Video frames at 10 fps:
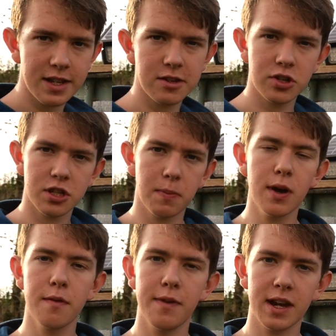so just the
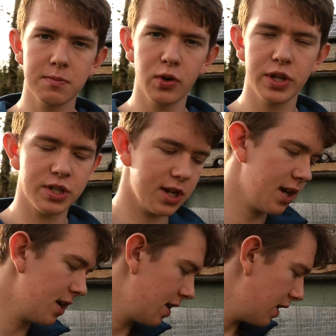perfect moisture.